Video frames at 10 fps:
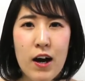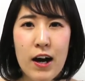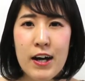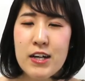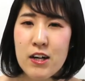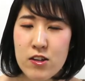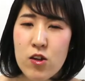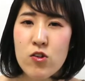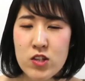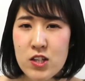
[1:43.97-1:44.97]
I
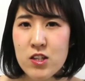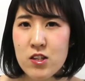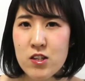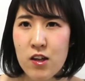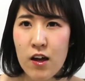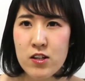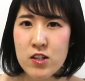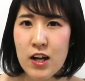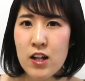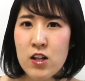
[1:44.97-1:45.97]
noticed that
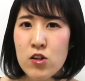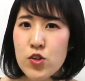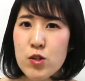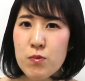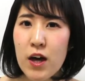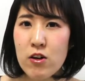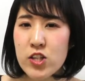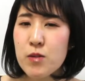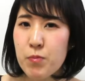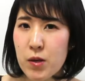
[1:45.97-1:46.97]
a lot of
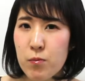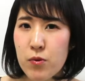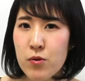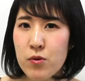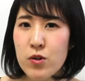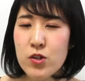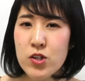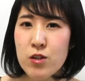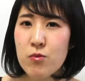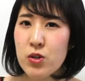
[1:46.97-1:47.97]
elder people
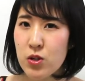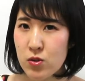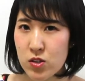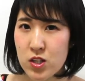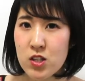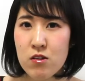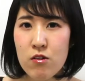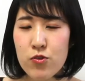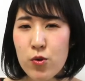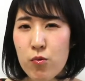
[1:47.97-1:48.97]
still use these
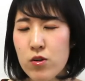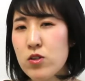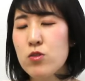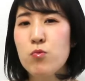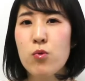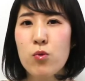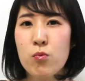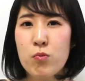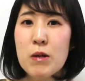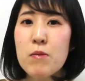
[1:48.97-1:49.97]
counter words for
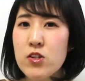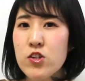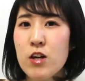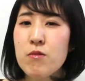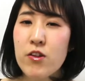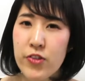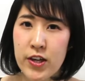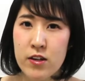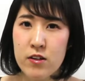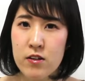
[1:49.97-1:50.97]
pretty much
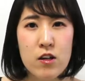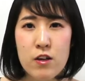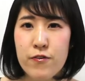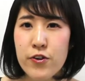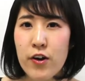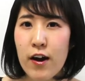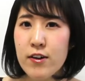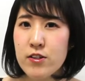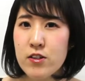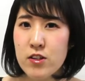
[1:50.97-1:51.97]
everything. If you
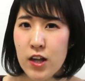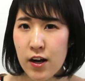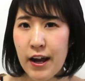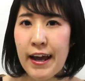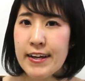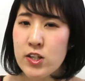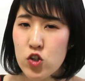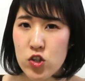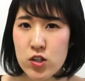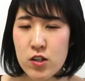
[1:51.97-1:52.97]
ask their
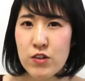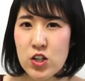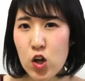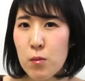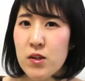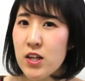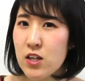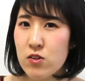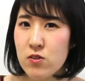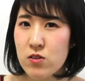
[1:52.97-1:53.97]
age, we normally
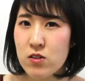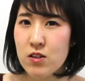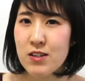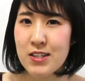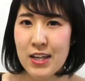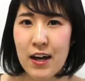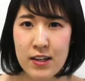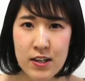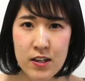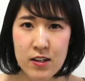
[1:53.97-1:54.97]
use
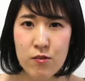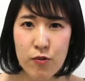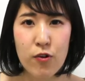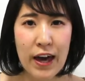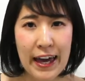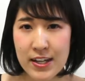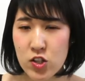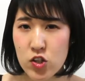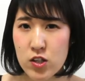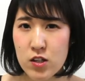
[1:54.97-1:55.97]
sai for
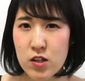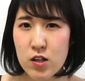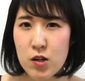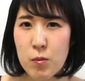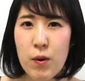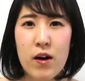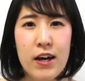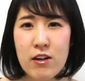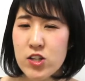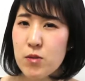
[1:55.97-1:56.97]
age but
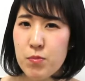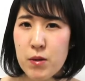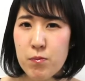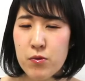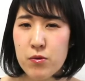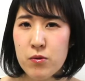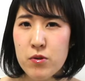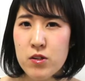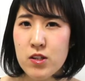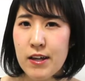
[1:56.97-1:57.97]
elder
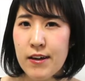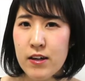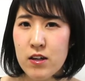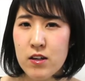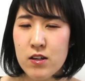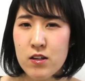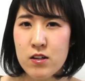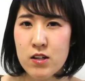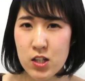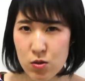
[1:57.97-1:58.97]
people say
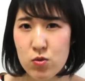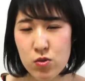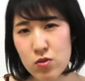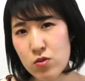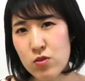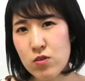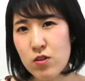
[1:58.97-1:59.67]
hitotsu